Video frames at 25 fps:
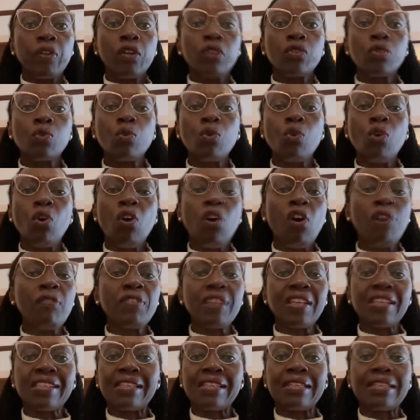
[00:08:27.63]
So
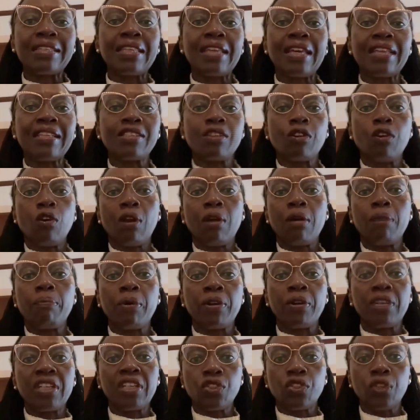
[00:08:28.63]
obviously there is
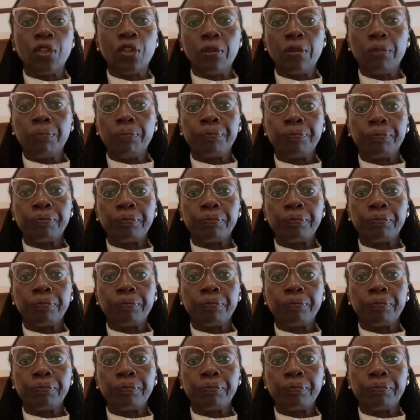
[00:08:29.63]
collaboration